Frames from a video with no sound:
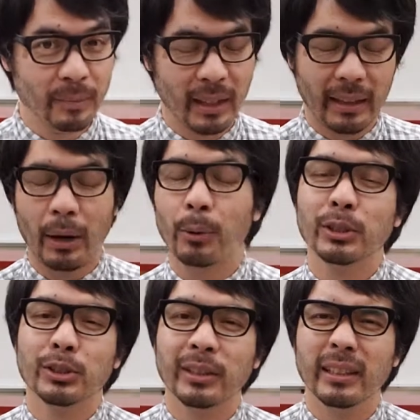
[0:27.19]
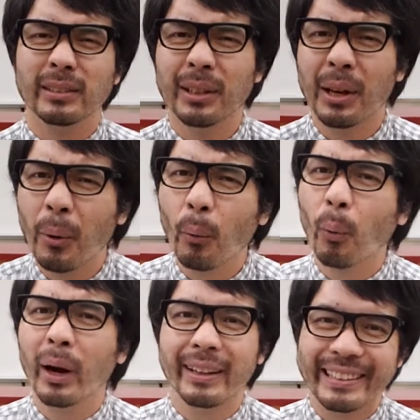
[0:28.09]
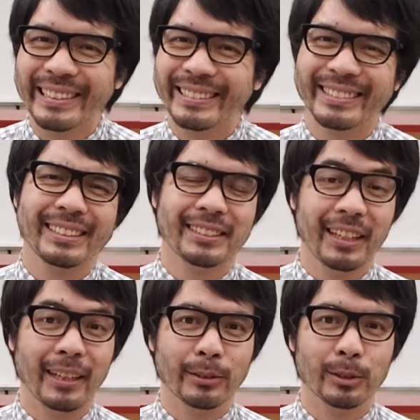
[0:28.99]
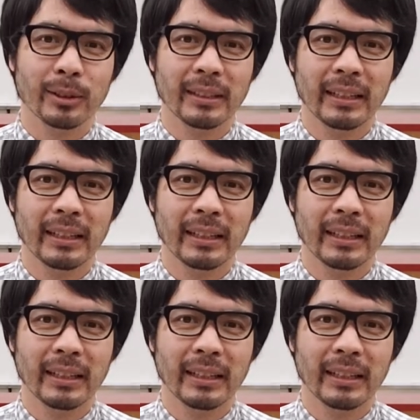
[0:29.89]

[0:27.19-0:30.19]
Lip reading: and that question is, what is science?